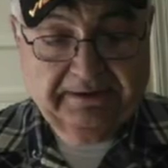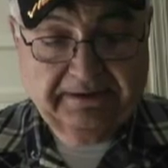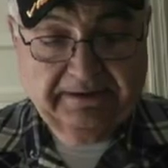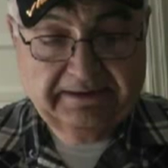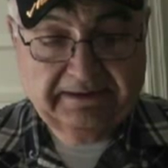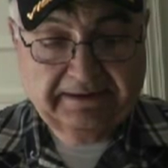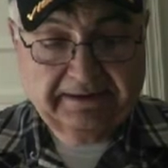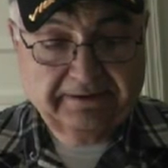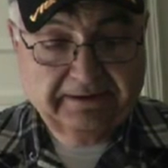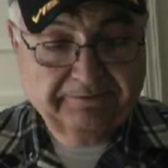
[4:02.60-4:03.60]
in, in the
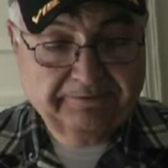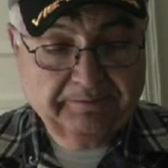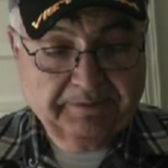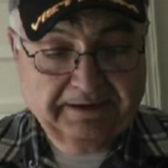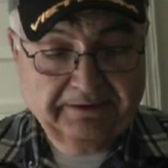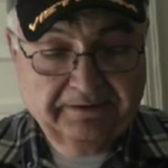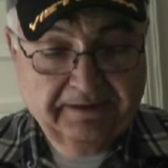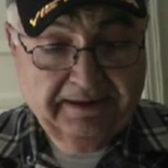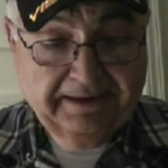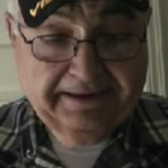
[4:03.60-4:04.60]
letter are from Cal
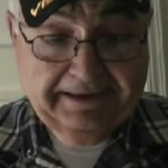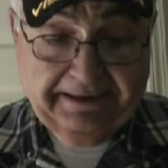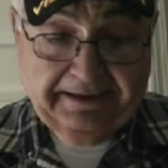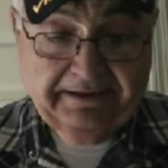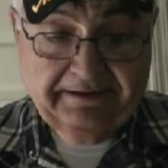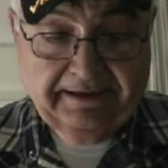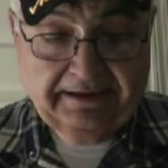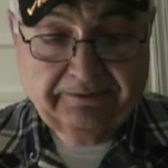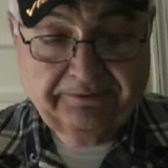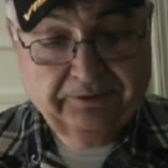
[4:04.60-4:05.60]
Connecticut,
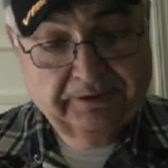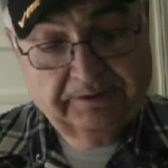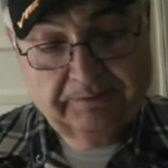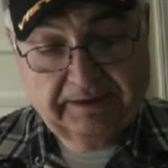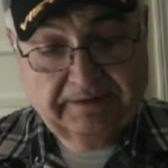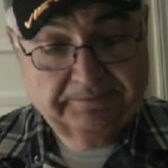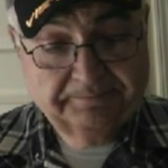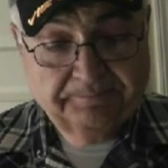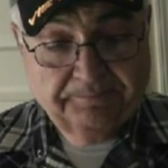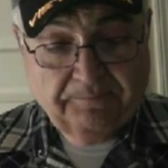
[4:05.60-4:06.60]
California, wow,
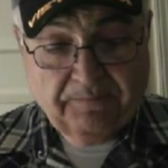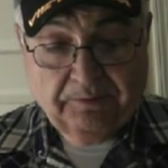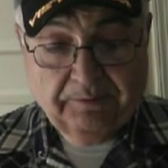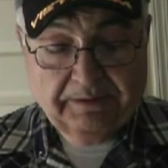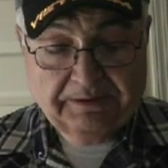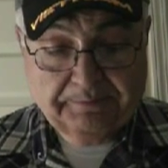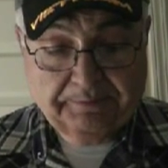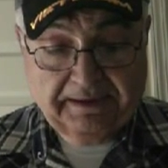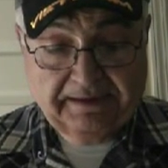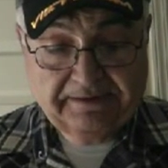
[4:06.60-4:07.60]
what a
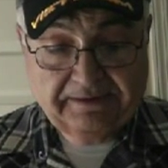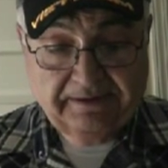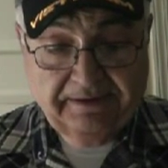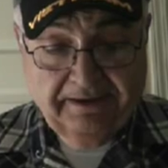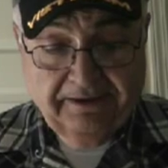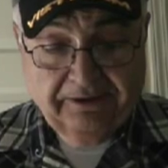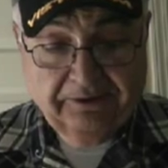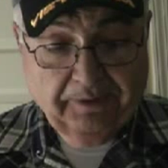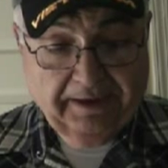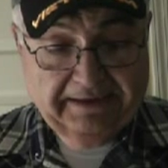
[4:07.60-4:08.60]
surprise,
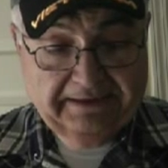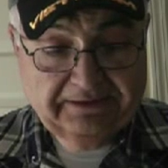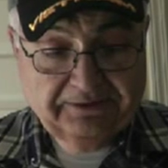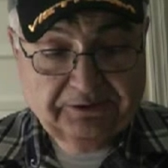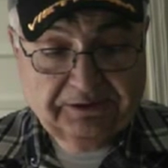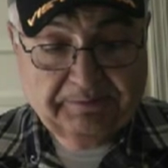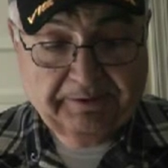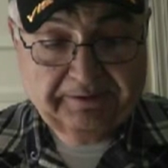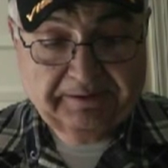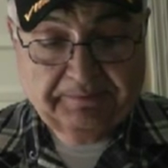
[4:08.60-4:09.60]
Hawaii, Illinois,
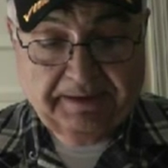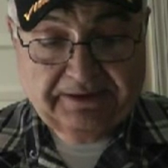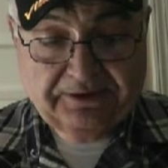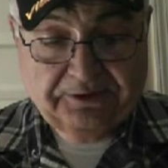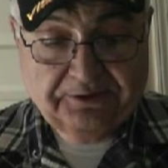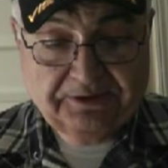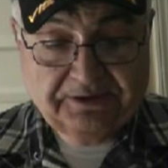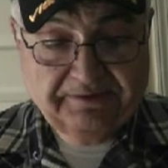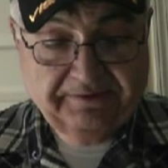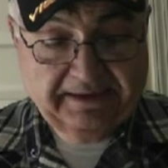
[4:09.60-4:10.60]
Maryland,
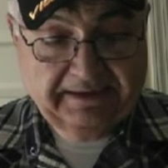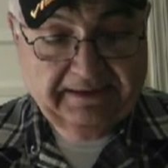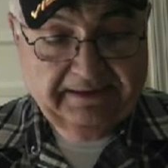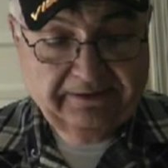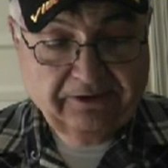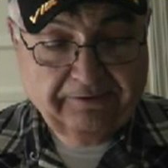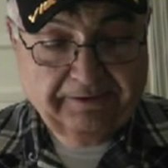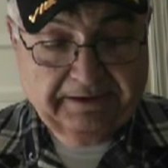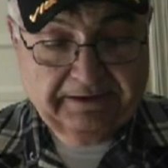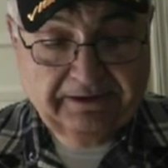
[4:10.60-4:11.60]
Massachusetts, Nevada, and
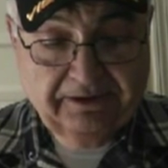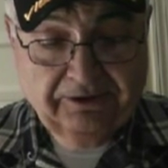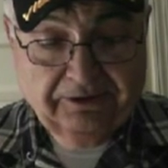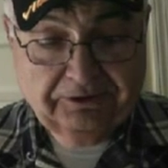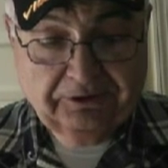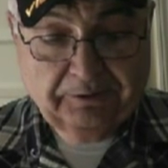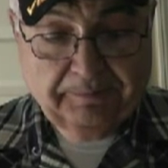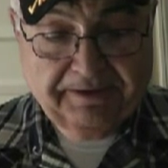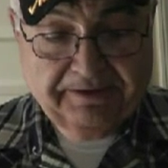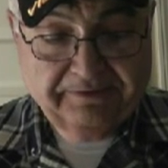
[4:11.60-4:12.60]
Oregon, along
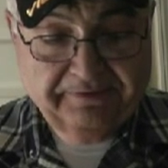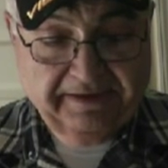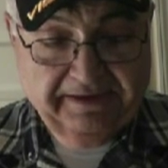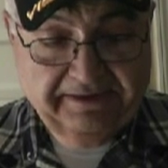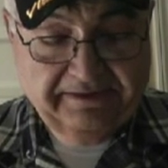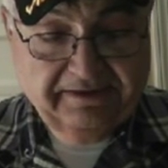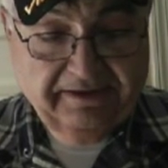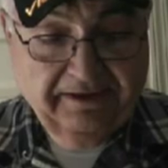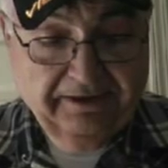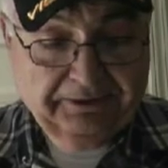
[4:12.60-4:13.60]
with Pennsylvania's
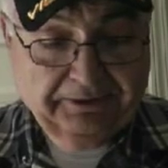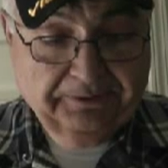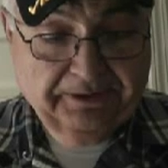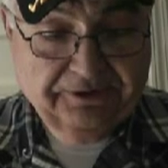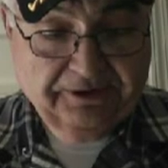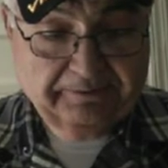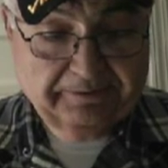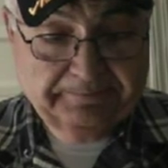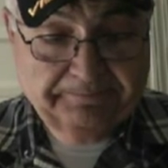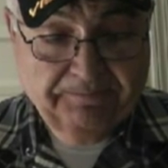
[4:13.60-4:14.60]
attorney
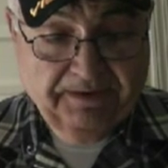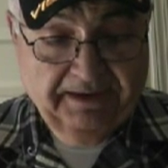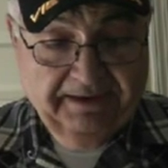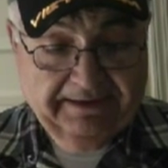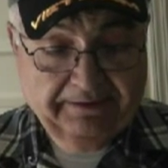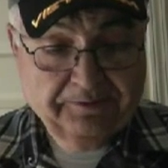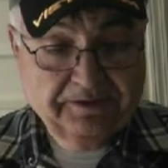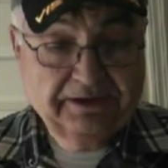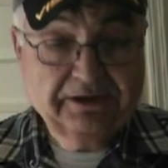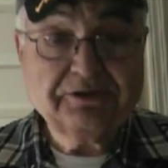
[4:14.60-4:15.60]
general. And that was
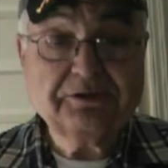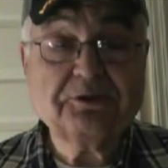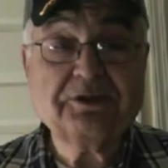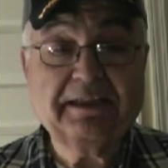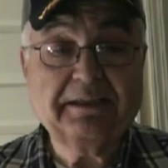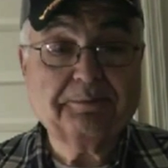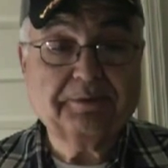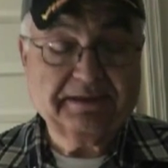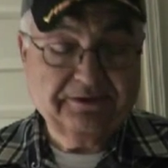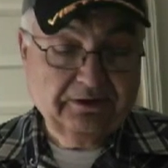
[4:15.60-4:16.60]
in the Associated
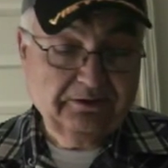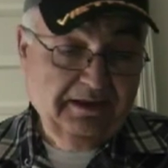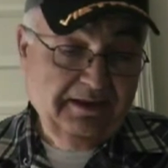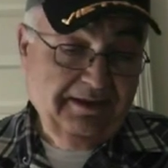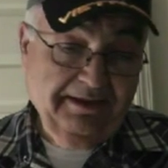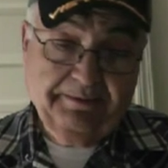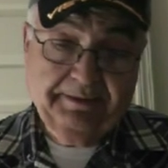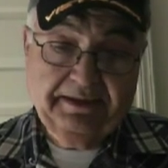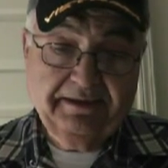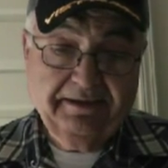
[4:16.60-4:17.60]
Press. So, I
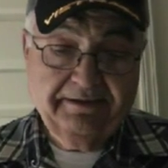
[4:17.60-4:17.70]
mean,